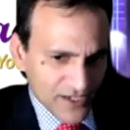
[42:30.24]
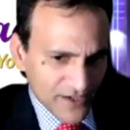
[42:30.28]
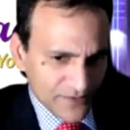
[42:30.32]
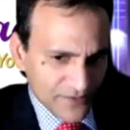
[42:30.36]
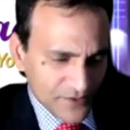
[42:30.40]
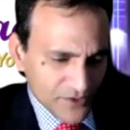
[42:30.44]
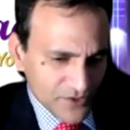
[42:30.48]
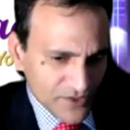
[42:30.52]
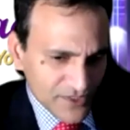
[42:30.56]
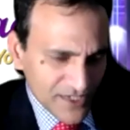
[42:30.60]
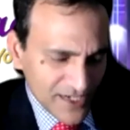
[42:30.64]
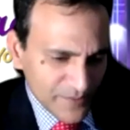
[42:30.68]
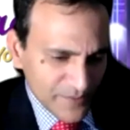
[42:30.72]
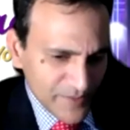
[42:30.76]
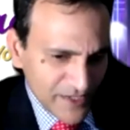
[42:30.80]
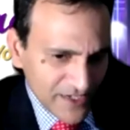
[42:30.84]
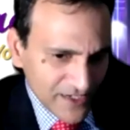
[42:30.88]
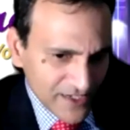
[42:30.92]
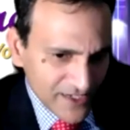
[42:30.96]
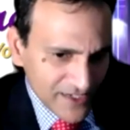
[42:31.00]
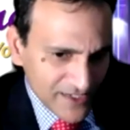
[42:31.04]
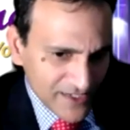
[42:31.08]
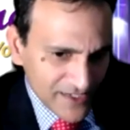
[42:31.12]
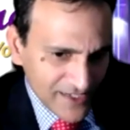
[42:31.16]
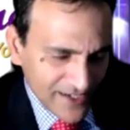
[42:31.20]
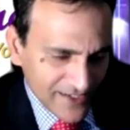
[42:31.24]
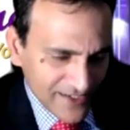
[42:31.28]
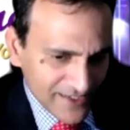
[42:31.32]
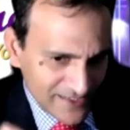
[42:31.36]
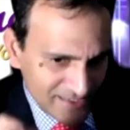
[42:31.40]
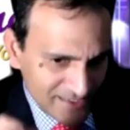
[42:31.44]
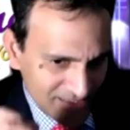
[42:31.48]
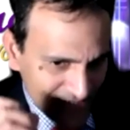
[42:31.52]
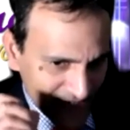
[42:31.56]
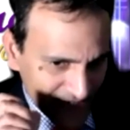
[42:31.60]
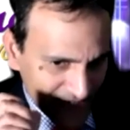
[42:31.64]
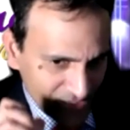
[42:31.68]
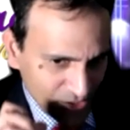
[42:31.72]
Let me clearly
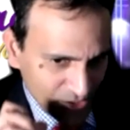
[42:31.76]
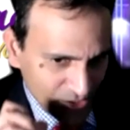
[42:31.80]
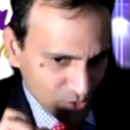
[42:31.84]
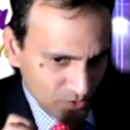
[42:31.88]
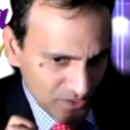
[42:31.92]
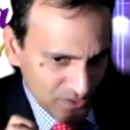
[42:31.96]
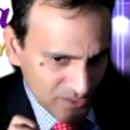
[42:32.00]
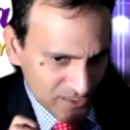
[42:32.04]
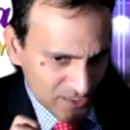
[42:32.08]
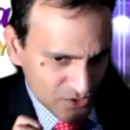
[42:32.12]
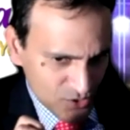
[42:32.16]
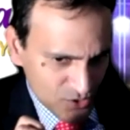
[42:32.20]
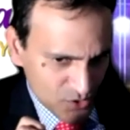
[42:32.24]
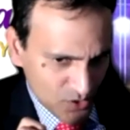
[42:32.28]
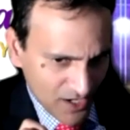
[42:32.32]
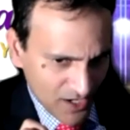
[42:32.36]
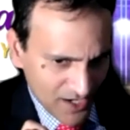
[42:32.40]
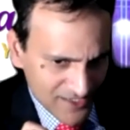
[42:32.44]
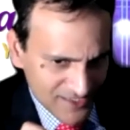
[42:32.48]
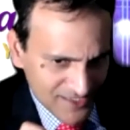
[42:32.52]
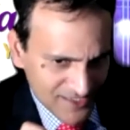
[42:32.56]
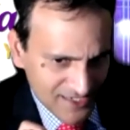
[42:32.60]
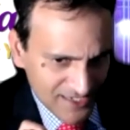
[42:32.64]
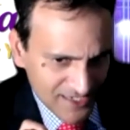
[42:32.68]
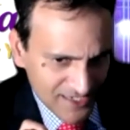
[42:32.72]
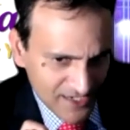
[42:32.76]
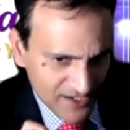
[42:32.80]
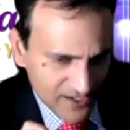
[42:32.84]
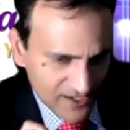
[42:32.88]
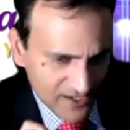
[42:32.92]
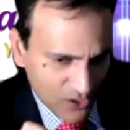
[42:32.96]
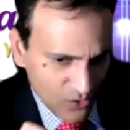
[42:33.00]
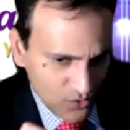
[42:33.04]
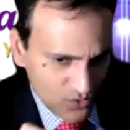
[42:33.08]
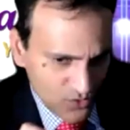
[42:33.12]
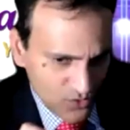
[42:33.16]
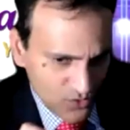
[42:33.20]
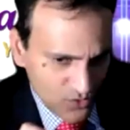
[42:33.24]
understand the question. So you're asking
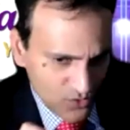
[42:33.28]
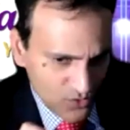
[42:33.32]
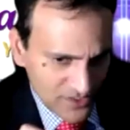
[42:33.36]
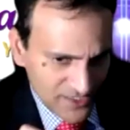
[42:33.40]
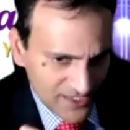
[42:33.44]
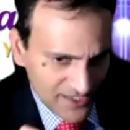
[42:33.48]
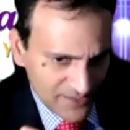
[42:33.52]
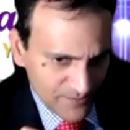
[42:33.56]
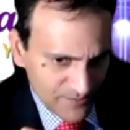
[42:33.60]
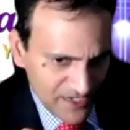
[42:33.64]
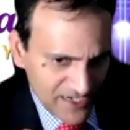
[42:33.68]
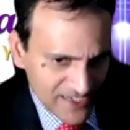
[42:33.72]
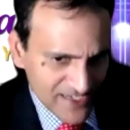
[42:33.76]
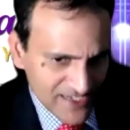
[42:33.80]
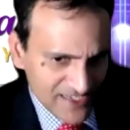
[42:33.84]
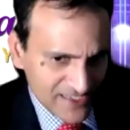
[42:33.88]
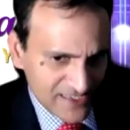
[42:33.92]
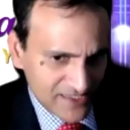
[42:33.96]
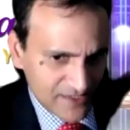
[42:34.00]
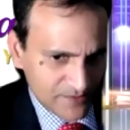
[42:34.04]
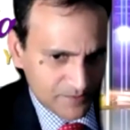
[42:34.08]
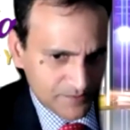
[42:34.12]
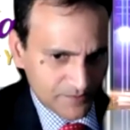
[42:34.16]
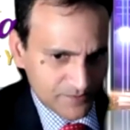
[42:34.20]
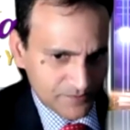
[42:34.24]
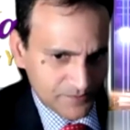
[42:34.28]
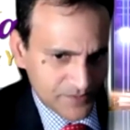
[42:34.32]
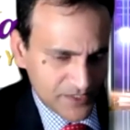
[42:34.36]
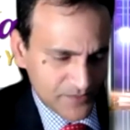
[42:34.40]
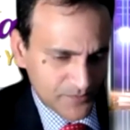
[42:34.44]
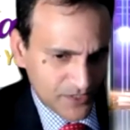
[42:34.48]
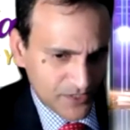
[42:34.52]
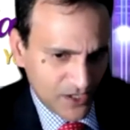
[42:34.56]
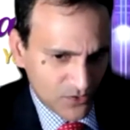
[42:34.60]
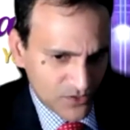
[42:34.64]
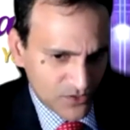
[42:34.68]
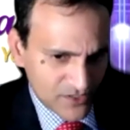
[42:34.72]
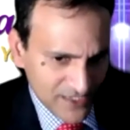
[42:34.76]
outside, meeting the people
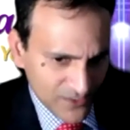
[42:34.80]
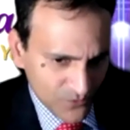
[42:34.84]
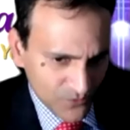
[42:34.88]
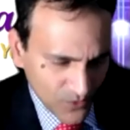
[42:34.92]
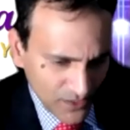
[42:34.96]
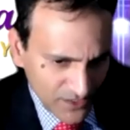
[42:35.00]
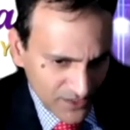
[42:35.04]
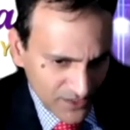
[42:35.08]
outside, what?